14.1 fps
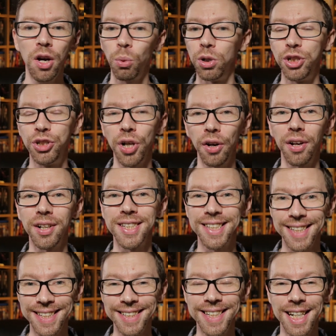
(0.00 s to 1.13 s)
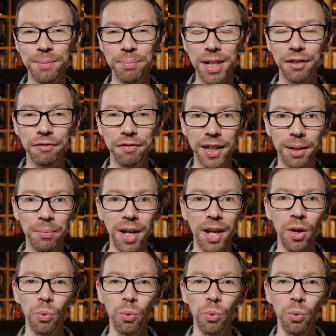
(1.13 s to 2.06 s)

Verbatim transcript: was shot on 16mm film,